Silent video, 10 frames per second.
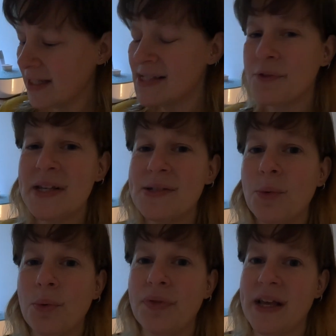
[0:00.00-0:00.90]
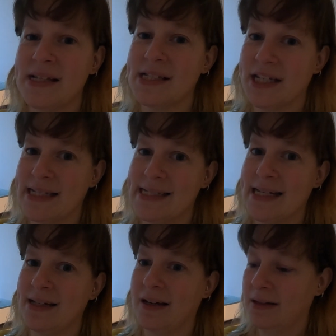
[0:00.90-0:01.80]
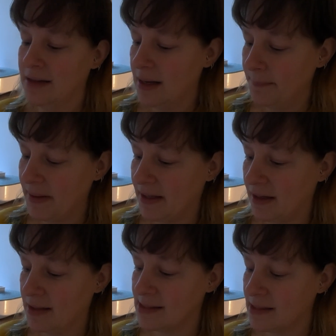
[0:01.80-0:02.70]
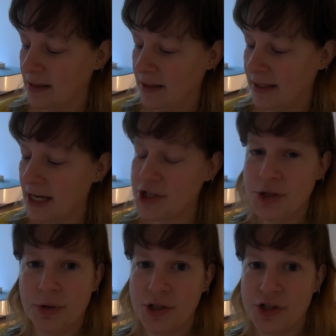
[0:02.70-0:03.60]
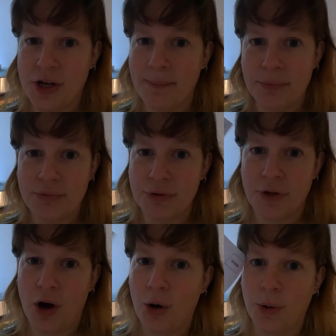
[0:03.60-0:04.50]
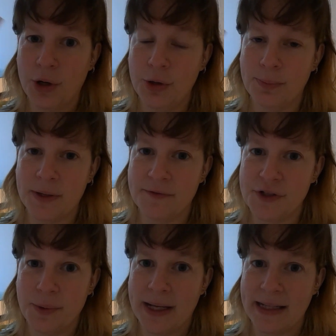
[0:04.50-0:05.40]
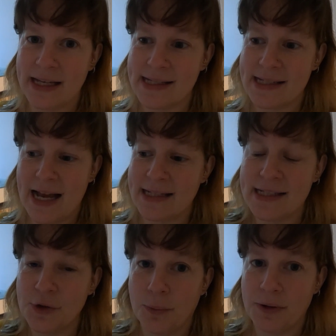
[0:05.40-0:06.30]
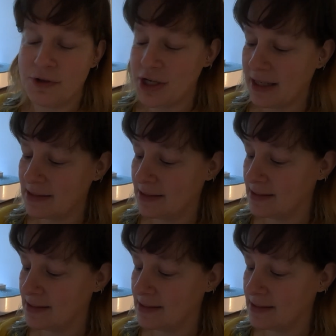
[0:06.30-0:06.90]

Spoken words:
So these are all things to consider, because yes, you could jump through the whole hoop of doing this and still be rejected.